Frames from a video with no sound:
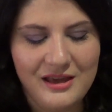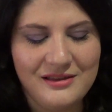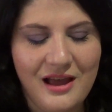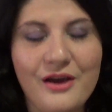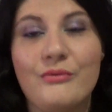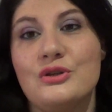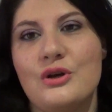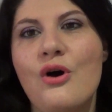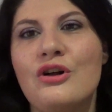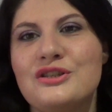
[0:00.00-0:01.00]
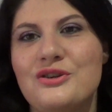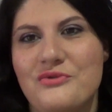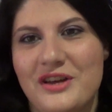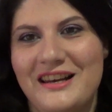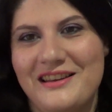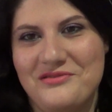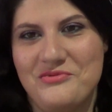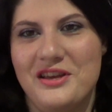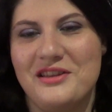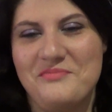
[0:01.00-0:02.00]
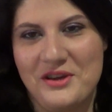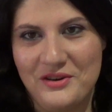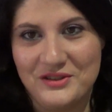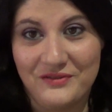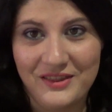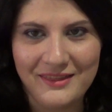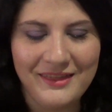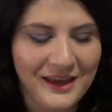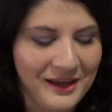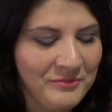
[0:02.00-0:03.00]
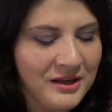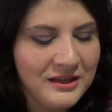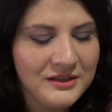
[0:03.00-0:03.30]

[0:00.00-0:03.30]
and I was also really intrigued because of the theme.